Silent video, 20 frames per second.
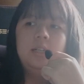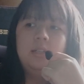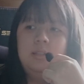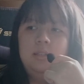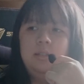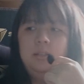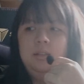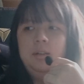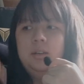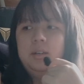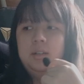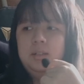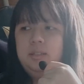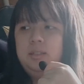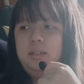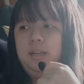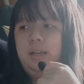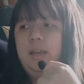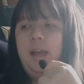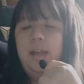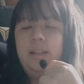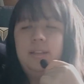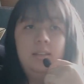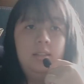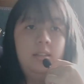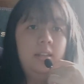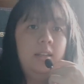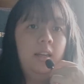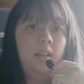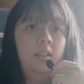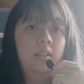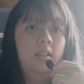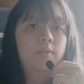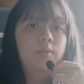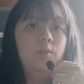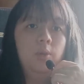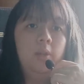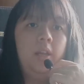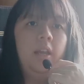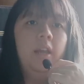is Thursday, I tested negative
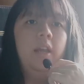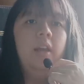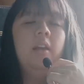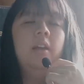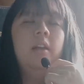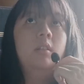today.